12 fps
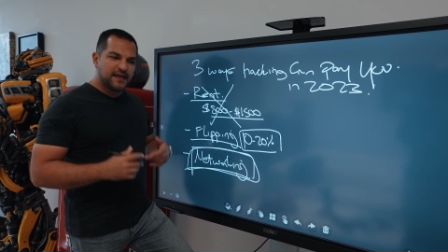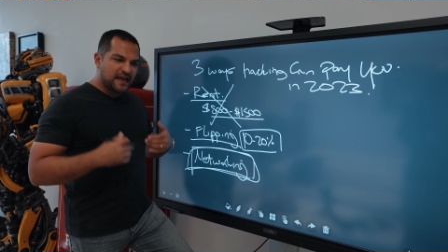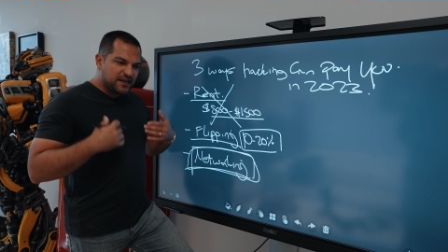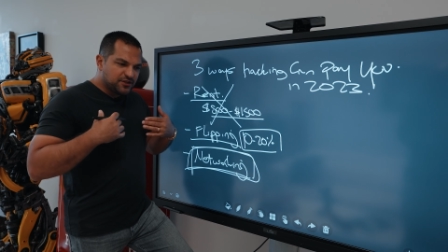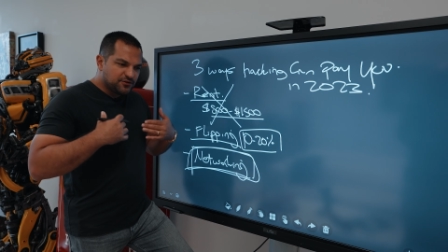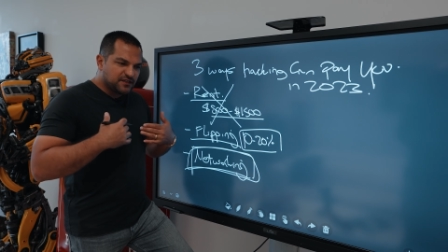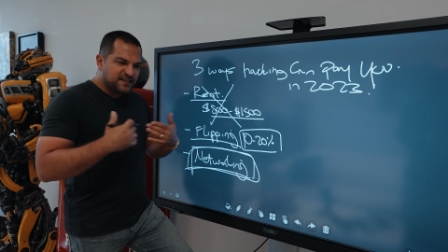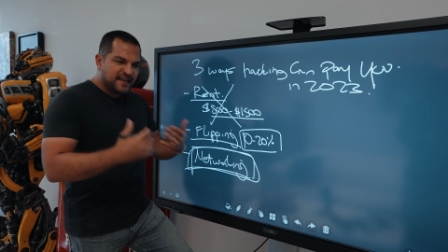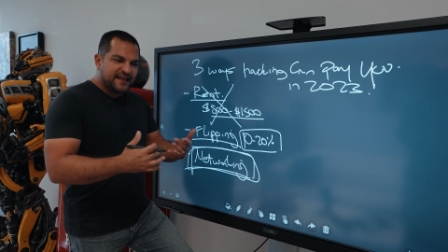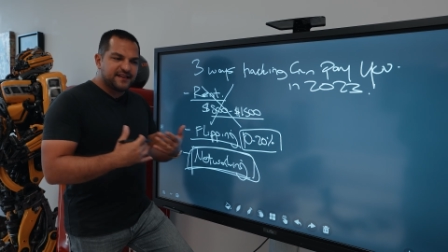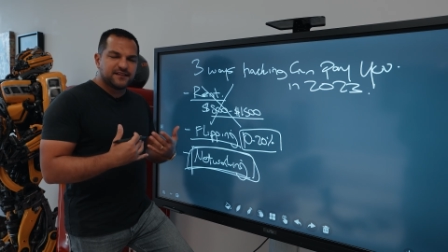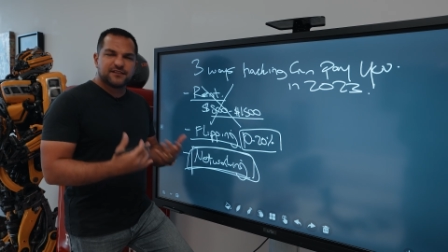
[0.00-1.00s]
and you're
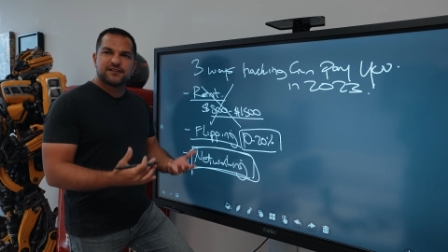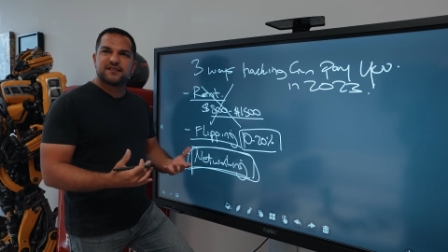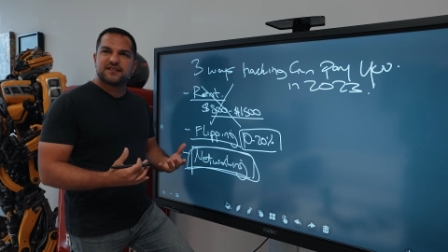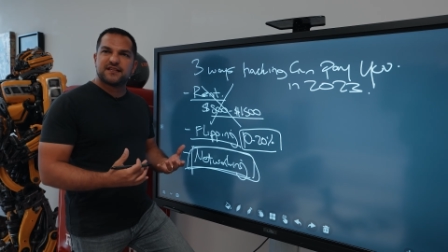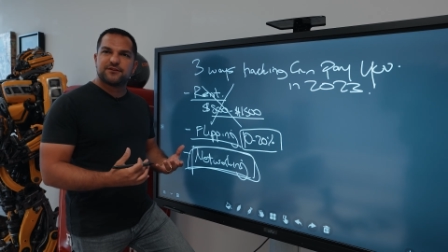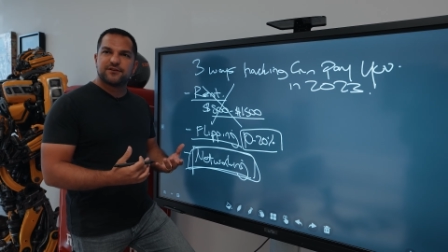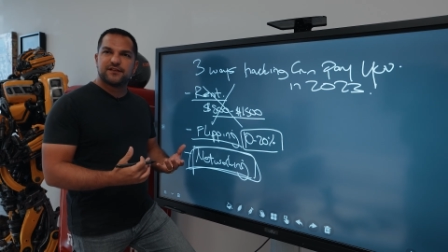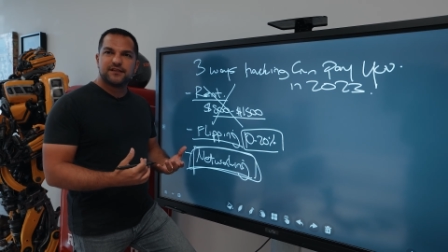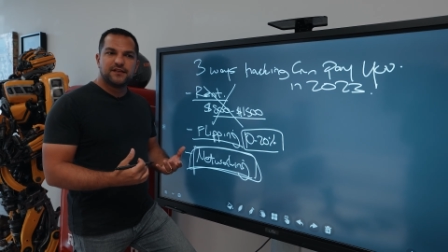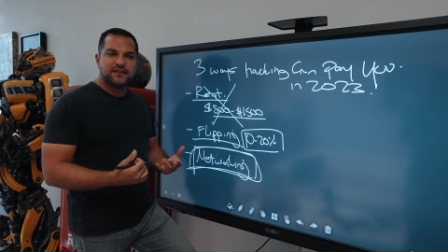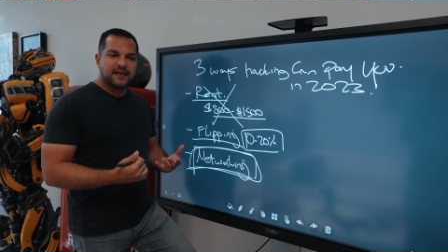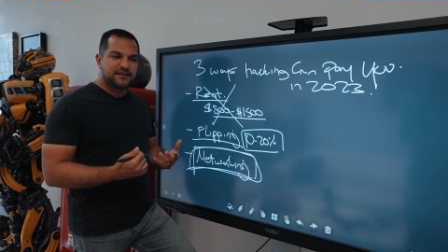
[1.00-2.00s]
let in on the secret.
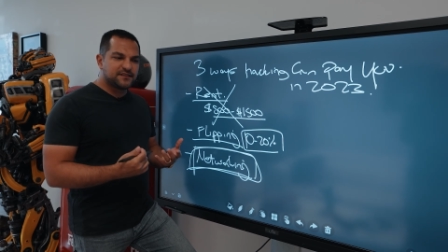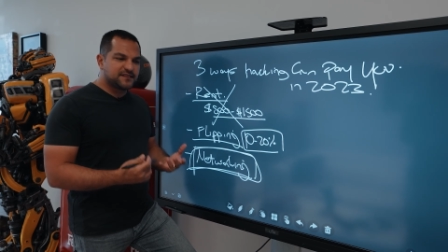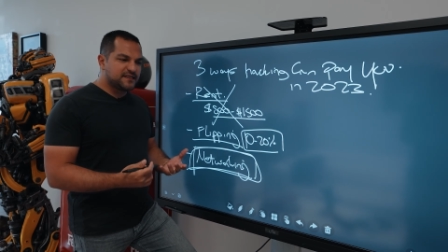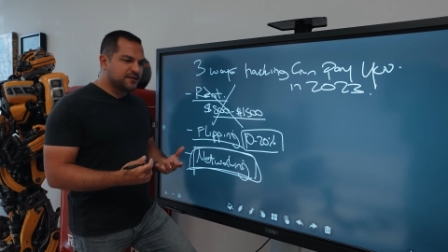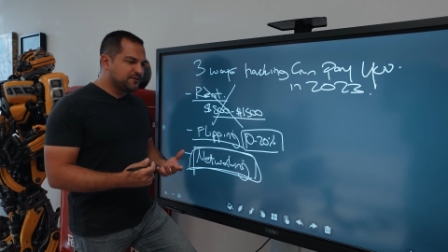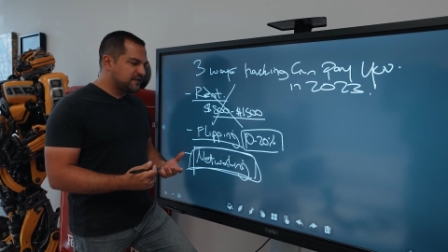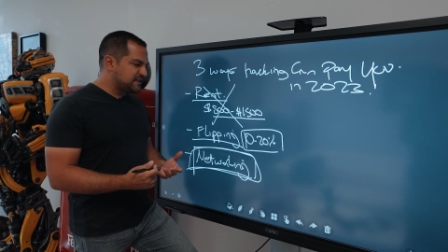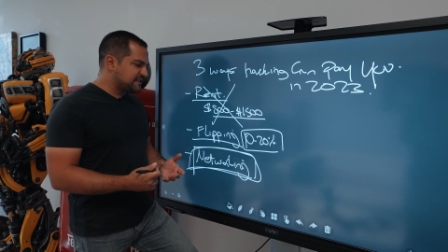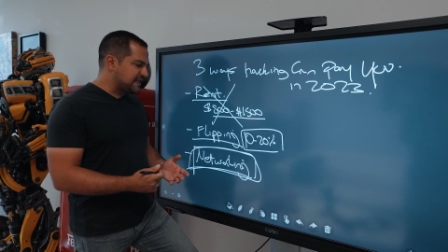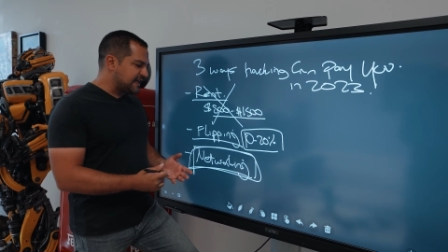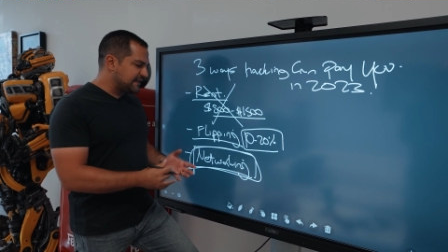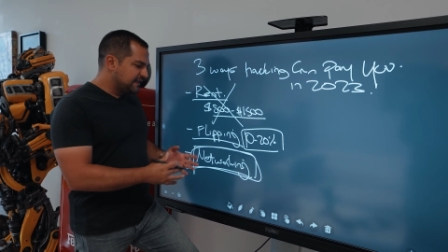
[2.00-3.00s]
And the secret is
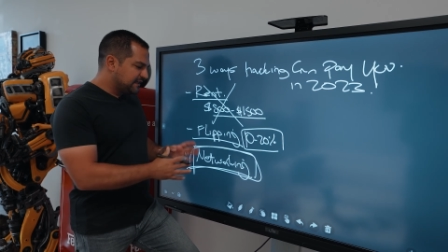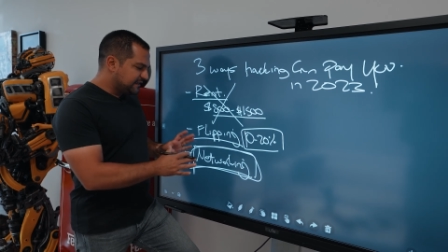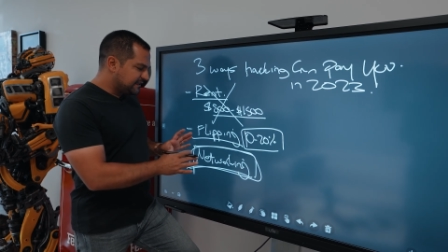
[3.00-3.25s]
that